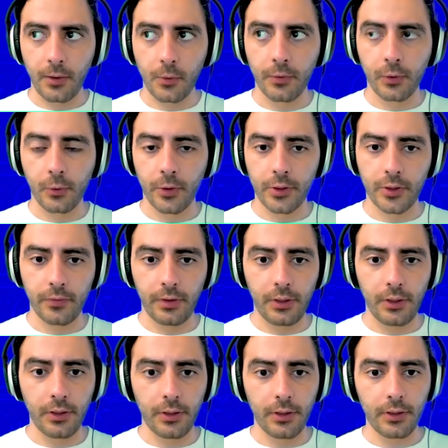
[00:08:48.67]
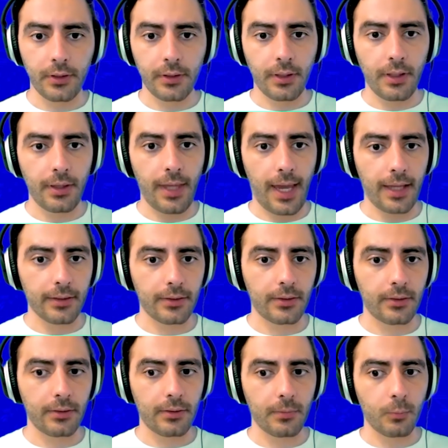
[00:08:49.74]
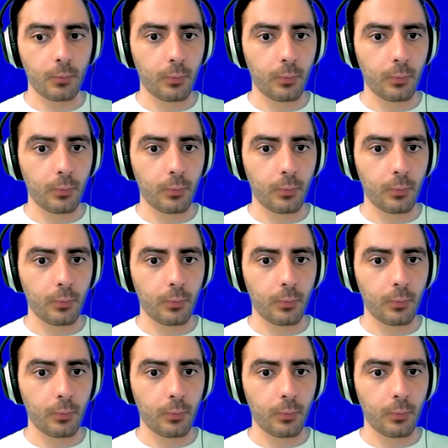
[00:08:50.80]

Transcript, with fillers: over the course of a year that's